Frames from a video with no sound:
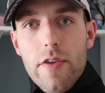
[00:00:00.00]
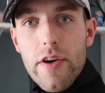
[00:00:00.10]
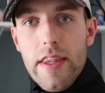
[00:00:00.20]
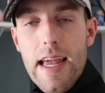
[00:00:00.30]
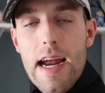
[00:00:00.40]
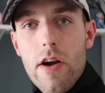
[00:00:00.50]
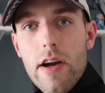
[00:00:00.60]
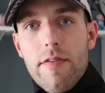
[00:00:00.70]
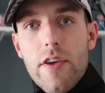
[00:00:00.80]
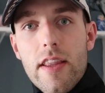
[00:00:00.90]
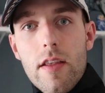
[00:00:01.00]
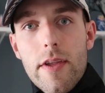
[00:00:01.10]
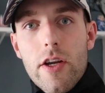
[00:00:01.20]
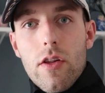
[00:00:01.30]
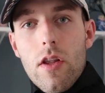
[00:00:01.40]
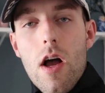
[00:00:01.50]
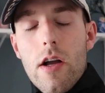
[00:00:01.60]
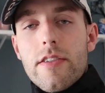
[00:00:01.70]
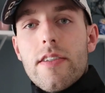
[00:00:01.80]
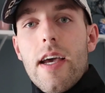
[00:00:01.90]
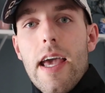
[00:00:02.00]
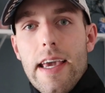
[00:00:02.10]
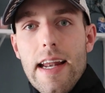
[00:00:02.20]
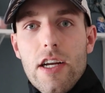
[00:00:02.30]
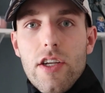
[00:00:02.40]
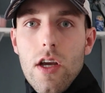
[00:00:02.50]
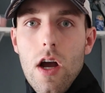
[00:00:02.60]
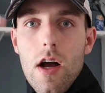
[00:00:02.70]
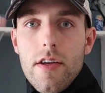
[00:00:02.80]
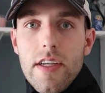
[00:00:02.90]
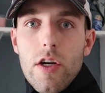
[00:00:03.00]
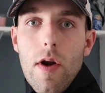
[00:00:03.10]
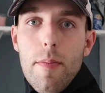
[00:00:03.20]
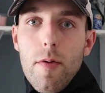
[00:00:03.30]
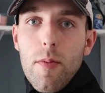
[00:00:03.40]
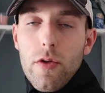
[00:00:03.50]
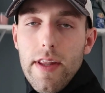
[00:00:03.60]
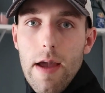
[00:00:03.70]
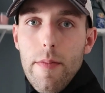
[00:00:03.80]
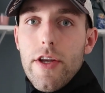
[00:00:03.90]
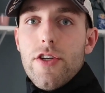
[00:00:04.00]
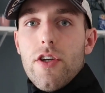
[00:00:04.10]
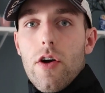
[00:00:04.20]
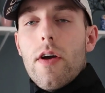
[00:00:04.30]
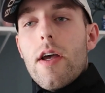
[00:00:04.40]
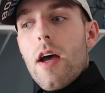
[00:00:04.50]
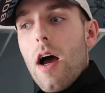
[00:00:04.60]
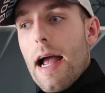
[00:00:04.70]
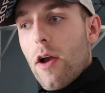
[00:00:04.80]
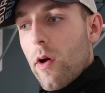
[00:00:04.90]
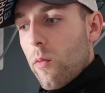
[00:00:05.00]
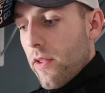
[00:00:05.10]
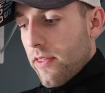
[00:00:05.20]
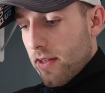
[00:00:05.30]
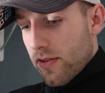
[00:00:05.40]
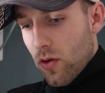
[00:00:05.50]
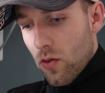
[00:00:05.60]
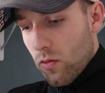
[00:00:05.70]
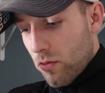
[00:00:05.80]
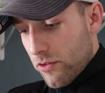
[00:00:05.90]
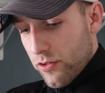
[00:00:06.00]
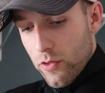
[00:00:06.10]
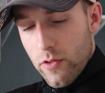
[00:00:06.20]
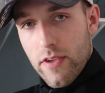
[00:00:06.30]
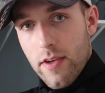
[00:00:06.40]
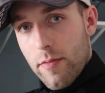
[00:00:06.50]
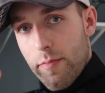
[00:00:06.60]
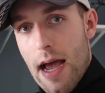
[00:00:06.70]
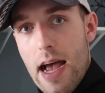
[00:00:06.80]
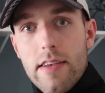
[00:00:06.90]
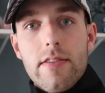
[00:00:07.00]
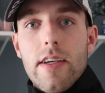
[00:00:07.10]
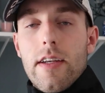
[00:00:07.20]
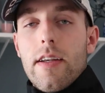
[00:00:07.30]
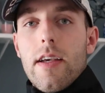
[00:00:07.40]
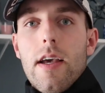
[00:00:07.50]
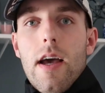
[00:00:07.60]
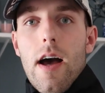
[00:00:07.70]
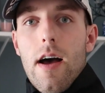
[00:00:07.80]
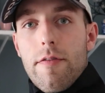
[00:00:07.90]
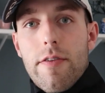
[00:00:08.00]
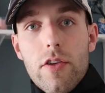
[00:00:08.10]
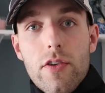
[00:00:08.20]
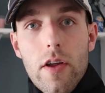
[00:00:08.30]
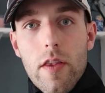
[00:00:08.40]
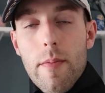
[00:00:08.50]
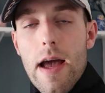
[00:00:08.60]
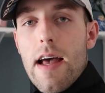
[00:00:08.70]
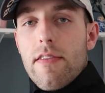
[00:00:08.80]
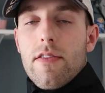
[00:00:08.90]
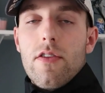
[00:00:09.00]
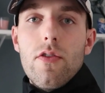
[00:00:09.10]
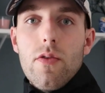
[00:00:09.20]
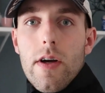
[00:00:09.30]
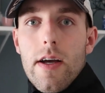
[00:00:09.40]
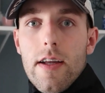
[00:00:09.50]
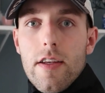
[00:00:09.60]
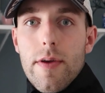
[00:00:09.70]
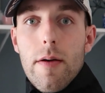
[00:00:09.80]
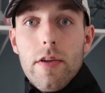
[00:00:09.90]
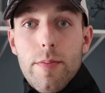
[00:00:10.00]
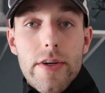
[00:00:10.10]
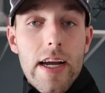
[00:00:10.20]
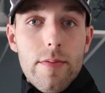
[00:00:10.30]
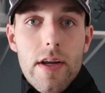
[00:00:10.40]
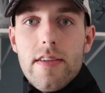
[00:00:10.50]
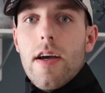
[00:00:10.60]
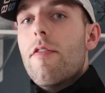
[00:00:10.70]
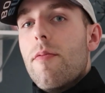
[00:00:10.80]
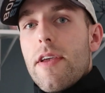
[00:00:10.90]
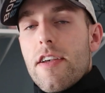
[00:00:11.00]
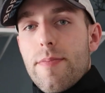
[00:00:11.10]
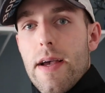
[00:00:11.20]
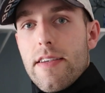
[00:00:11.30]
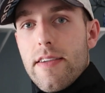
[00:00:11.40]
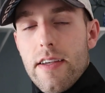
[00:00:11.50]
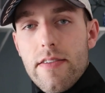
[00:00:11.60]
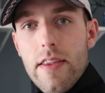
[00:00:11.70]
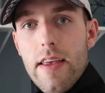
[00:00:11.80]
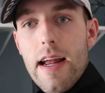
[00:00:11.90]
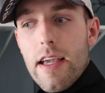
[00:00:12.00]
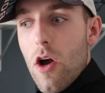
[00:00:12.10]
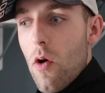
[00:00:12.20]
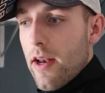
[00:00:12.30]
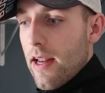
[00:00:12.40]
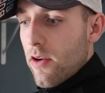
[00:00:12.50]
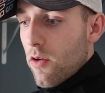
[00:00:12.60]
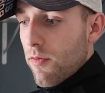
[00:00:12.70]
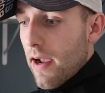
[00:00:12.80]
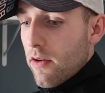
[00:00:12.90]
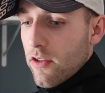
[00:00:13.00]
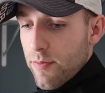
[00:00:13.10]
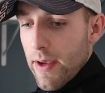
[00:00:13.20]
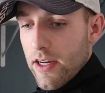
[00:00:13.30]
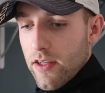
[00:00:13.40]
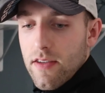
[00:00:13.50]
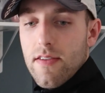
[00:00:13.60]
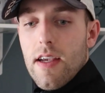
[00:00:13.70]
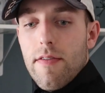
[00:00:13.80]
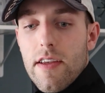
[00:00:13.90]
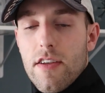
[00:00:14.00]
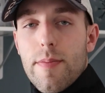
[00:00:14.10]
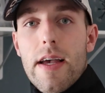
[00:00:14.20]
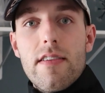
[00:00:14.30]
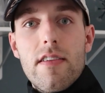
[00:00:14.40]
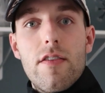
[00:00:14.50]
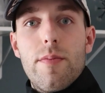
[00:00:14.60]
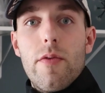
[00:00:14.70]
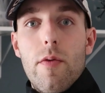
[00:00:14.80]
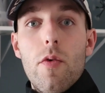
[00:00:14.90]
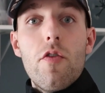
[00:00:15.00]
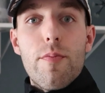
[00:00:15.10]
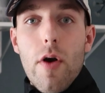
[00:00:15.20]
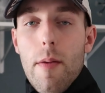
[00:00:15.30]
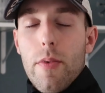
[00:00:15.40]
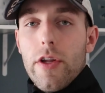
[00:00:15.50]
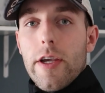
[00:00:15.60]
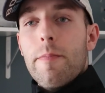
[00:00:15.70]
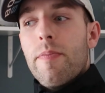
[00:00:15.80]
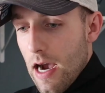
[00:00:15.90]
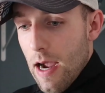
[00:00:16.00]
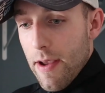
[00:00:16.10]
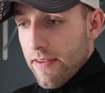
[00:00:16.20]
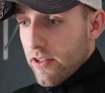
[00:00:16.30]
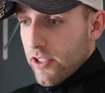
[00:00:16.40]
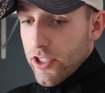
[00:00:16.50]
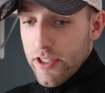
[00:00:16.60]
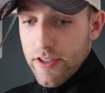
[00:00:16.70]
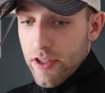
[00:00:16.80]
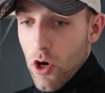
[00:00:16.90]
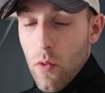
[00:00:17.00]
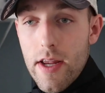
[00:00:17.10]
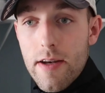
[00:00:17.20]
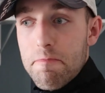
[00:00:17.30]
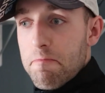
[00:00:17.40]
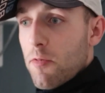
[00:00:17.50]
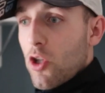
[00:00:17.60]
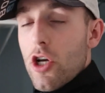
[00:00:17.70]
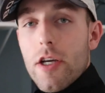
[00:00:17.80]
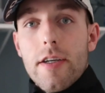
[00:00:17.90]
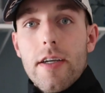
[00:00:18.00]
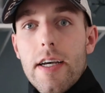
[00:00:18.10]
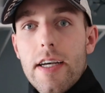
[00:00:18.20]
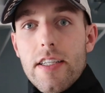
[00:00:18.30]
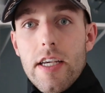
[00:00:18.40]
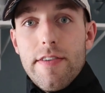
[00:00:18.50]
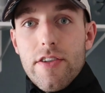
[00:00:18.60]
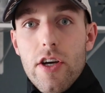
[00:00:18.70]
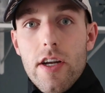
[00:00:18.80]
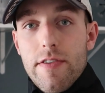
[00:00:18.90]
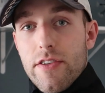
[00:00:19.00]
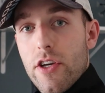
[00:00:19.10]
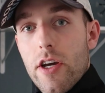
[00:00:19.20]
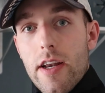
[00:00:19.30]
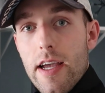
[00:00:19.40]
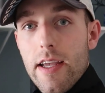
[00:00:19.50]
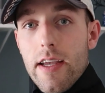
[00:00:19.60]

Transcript: if they're in the air, and if you get them in your lungs, it can actually cause irreparable damage. So I go in with this whole suit and mask and filter on the mask to be able to protect myself from the asbestos, and then I go in and I do a final inspection to see if the asbestos has been removed properly. I basically just go in, look, see if it's good. If it's good,